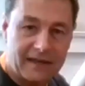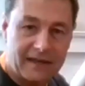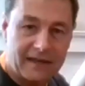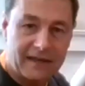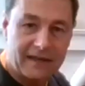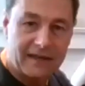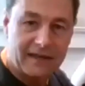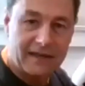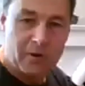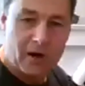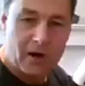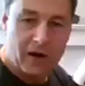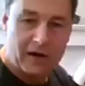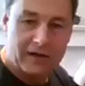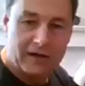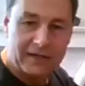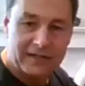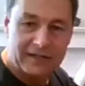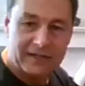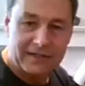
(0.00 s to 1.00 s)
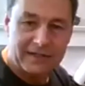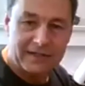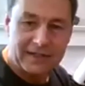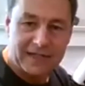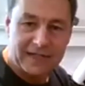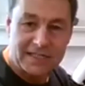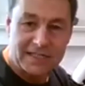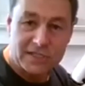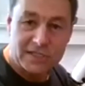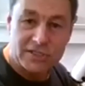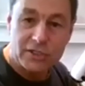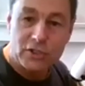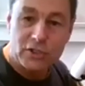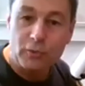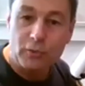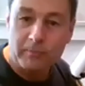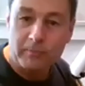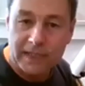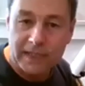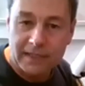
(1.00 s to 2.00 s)
this part is the
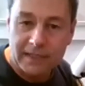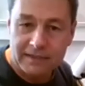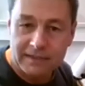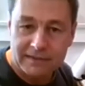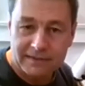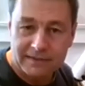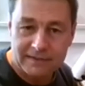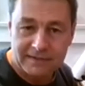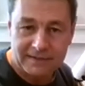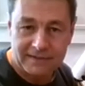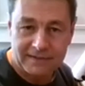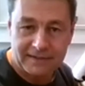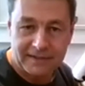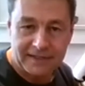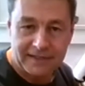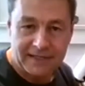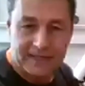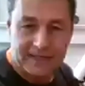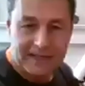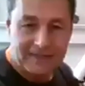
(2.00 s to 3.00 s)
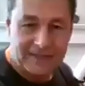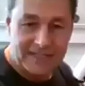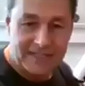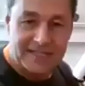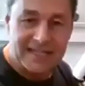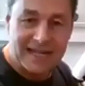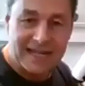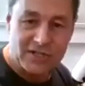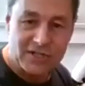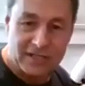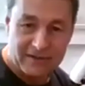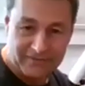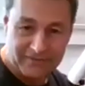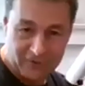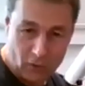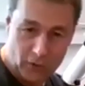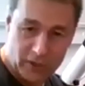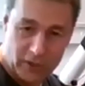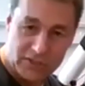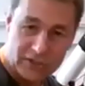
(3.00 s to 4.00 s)
zoom. This is actually the
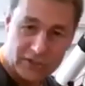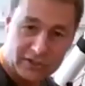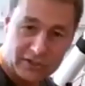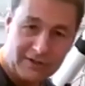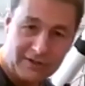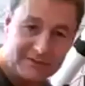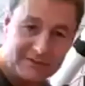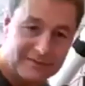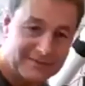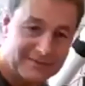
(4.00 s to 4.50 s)
focuser.